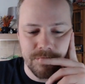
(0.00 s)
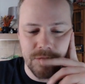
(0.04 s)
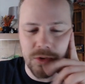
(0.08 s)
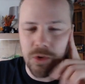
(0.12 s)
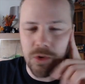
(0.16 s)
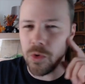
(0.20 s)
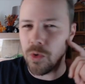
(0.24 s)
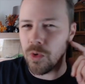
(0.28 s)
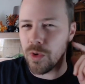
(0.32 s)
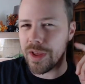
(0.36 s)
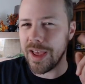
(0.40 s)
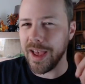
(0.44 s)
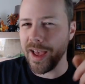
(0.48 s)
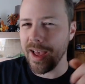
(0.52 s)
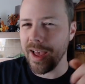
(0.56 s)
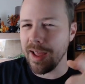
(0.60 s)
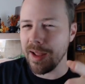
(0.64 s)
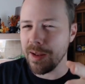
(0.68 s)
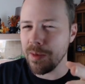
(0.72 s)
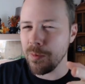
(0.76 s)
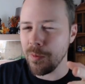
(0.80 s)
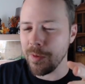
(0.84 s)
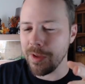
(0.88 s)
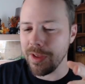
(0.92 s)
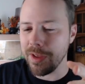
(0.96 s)
Or
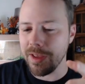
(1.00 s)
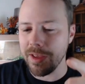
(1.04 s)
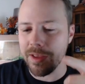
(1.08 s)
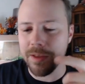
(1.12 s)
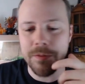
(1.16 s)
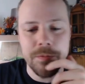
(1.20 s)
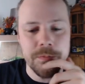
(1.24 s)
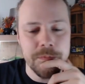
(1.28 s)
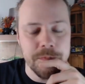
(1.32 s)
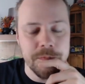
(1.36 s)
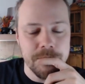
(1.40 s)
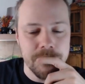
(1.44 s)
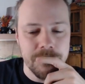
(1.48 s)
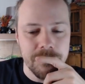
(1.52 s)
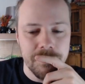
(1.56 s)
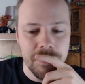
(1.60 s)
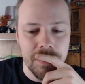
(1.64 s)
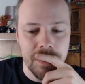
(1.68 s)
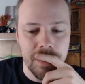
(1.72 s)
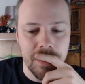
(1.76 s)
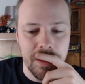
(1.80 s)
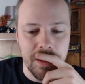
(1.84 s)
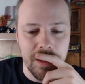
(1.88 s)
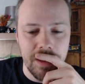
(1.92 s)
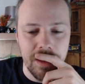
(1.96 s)
can we?
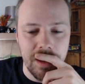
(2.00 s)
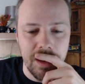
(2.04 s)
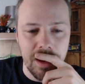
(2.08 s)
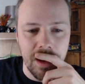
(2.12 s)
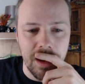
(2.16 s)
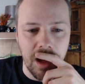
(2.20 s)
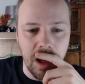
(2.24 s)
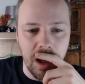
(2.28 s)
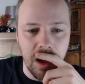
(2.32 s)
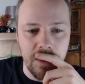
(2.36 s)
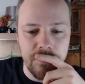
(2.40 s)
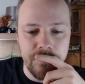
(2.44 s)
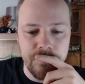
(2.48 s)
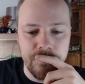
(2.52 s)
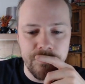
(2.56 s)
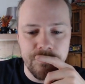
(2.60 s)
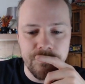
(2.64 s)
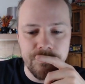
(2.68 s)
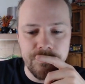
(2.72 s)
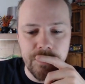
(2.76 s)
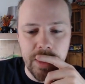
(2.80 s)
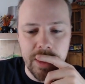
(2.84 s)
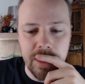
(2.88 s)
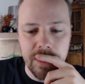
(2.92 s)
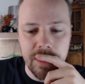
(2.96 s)
I
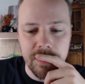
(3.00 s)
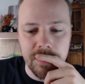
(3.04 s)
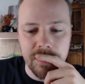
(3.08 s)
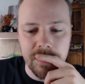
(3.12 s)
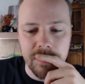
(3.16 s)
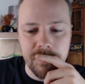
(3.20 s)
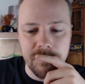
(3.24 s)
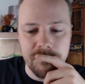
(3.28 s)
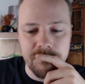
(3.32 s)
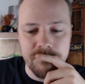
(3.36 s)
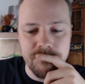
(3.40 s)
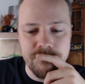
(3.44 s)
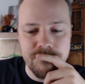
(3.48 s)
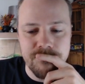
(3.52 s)
think...